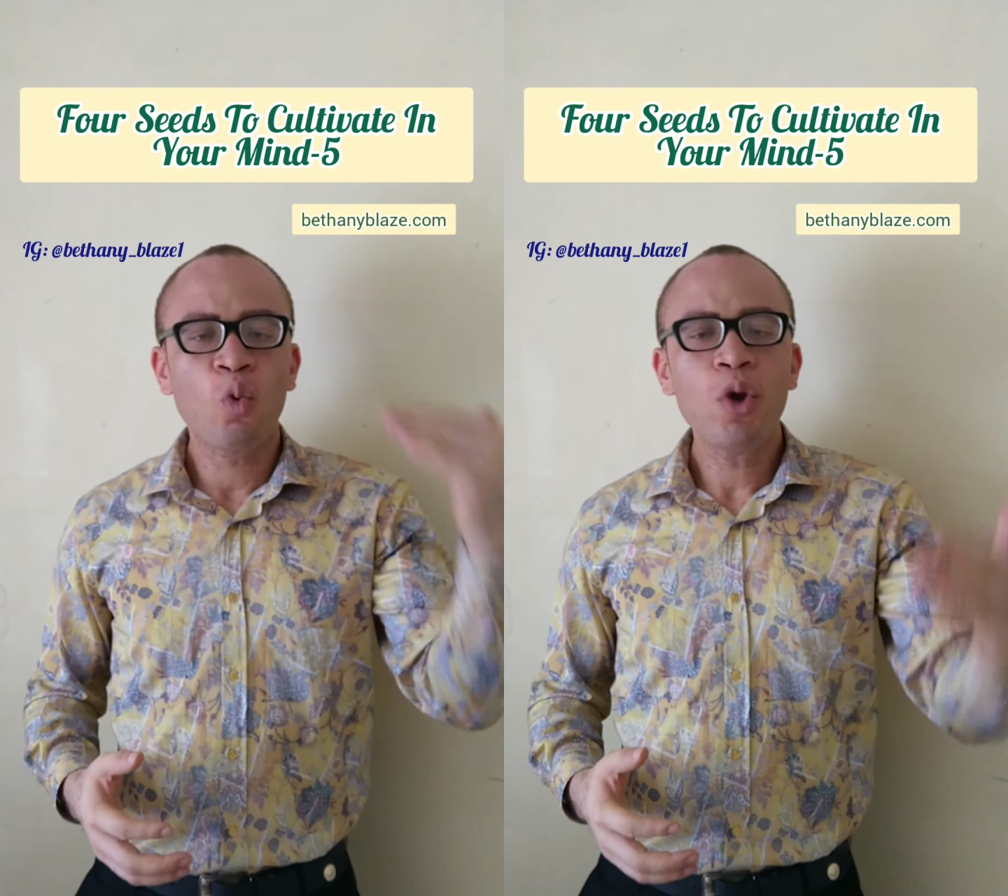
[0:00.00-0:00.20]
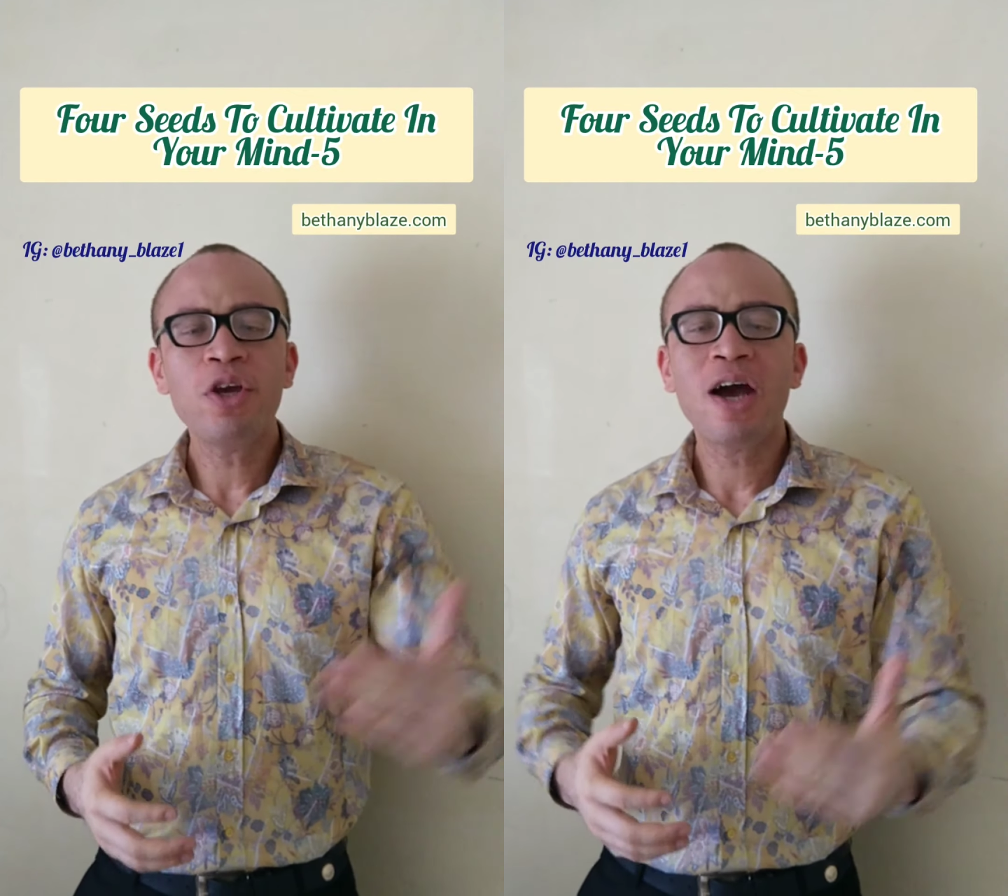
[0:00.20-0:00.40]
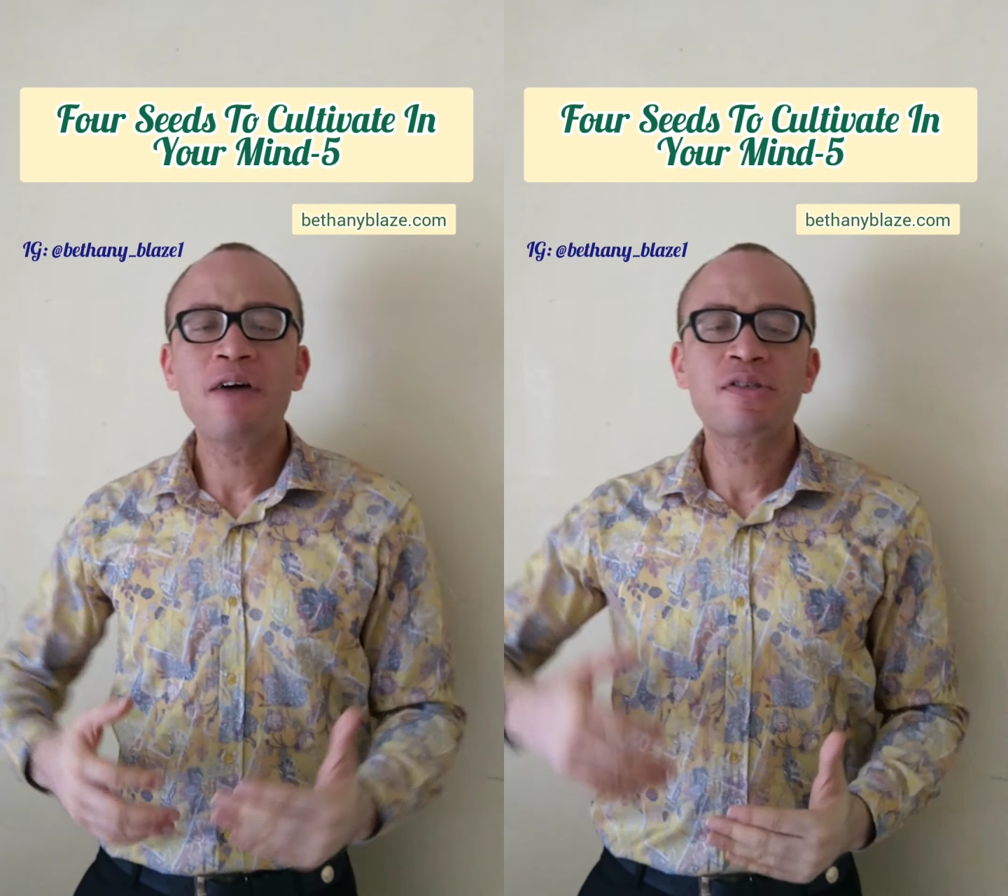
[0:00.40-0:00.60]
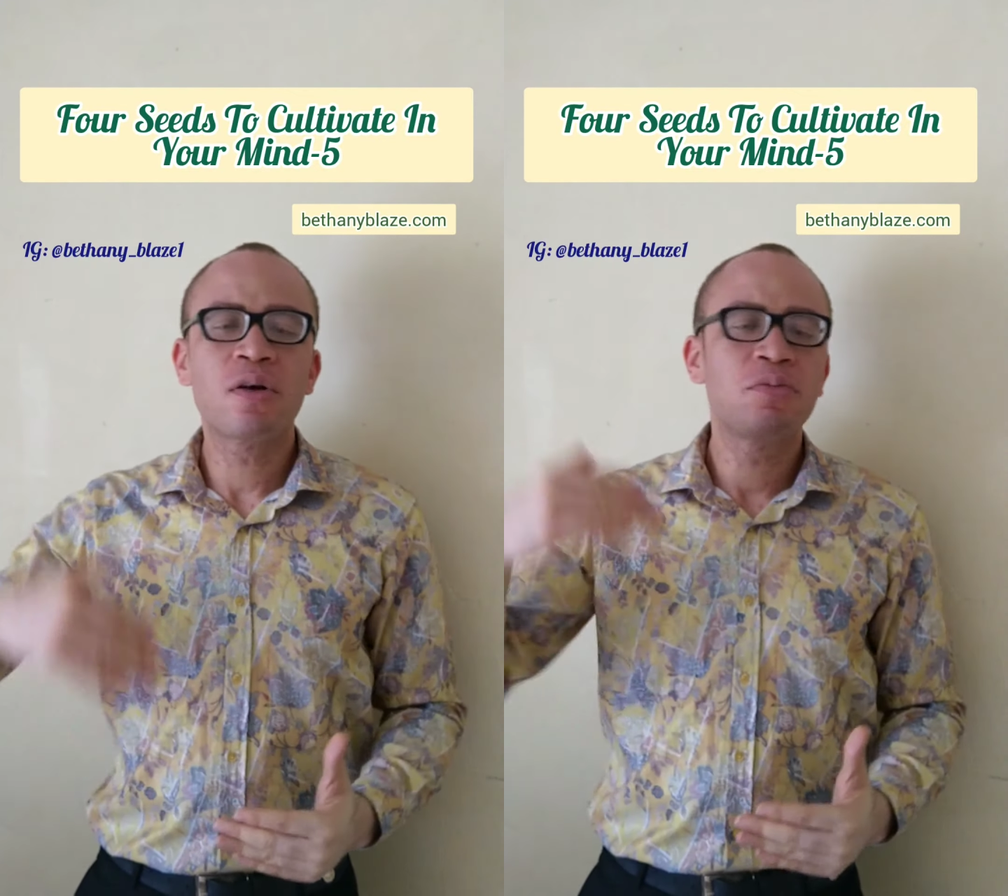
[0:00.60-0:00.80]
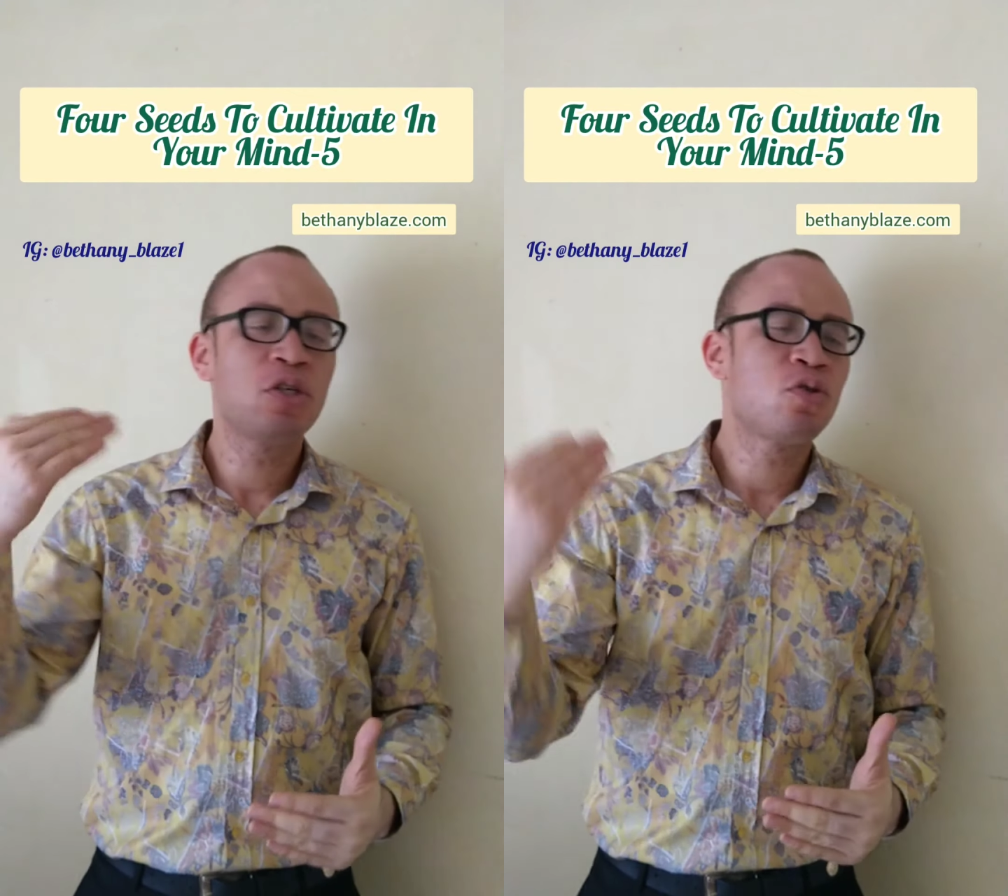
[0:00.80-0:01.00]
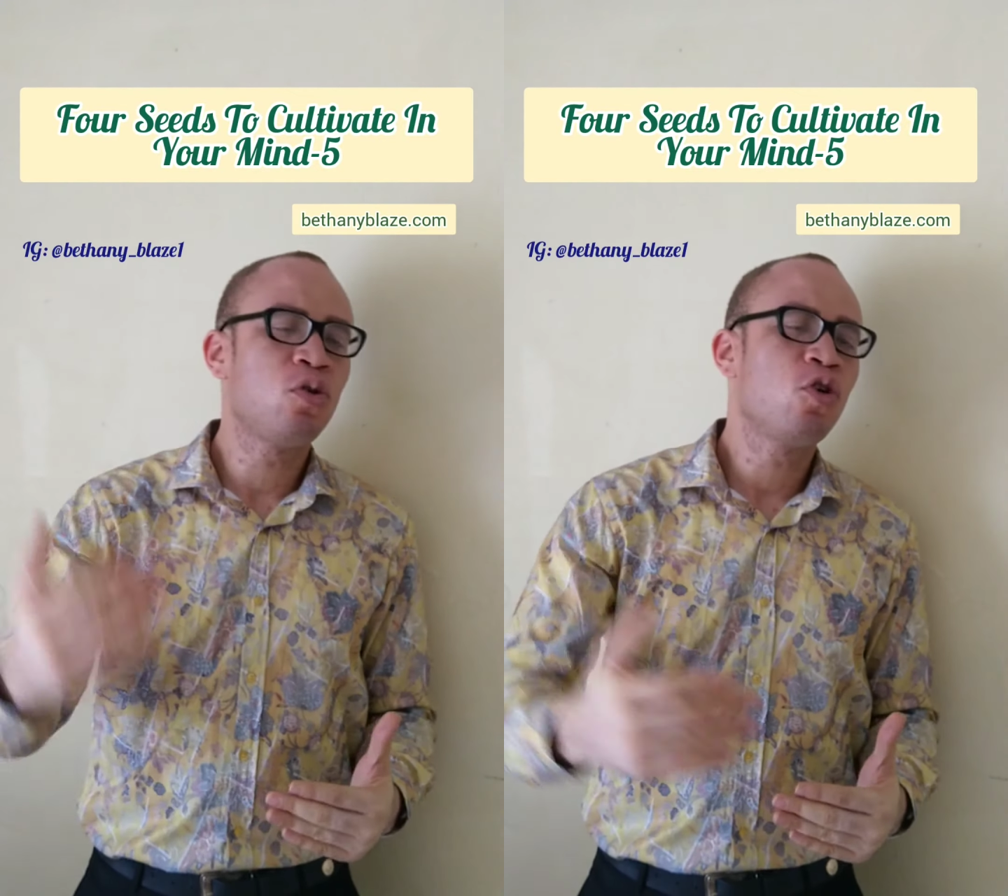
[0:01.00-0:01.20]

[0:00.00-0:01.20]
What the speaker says: when you have something to